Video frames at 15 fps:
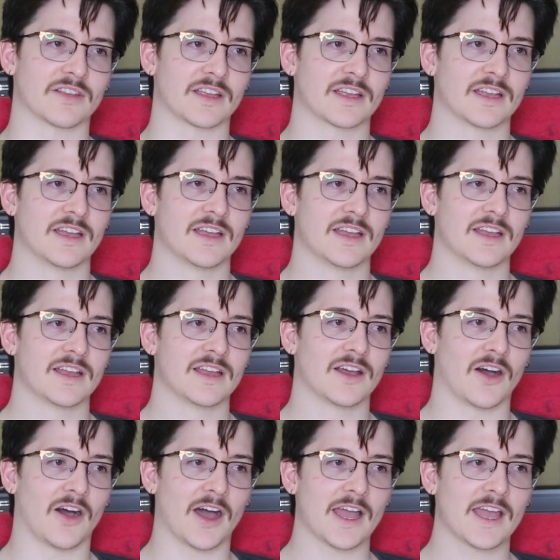Like,
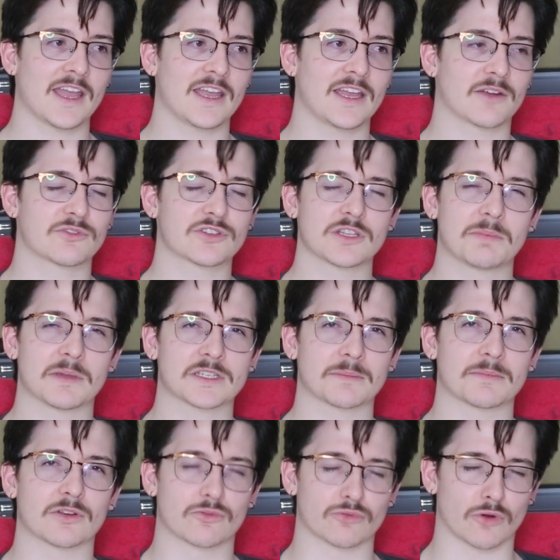I originally picked
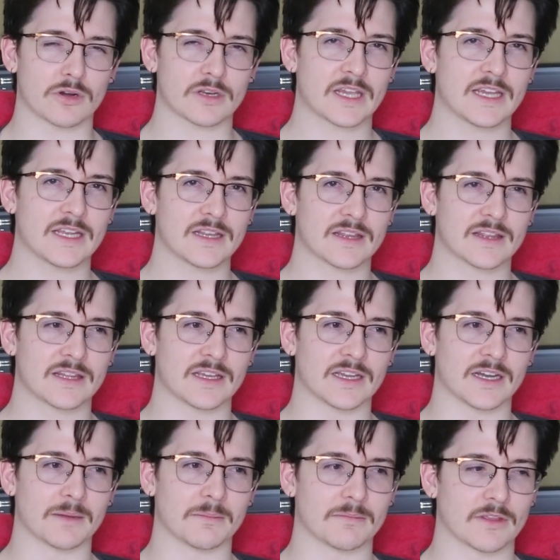up the Grot kit, the
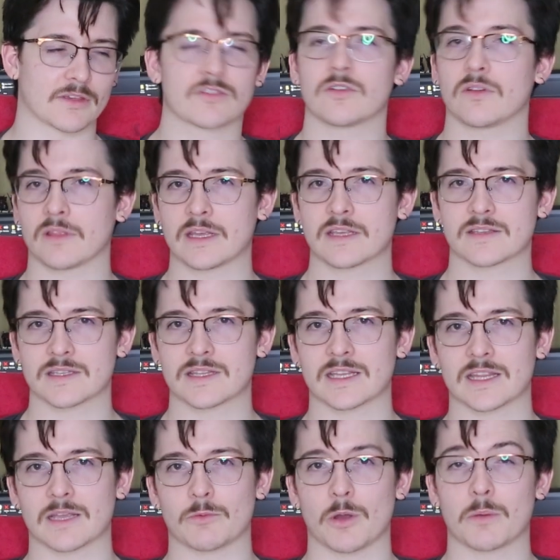Snotlings, I
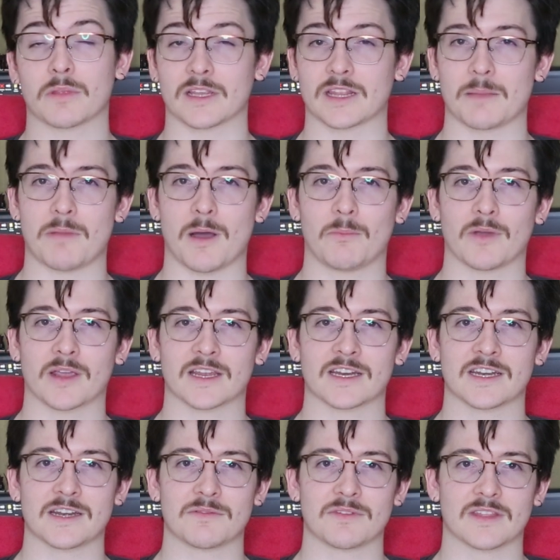think they were, with like their pup weight
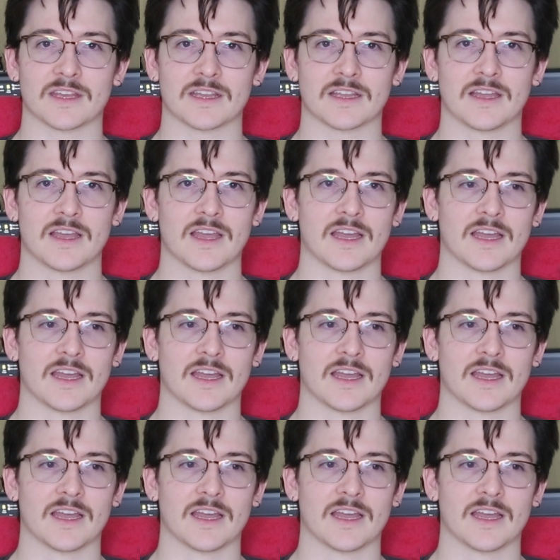and everything,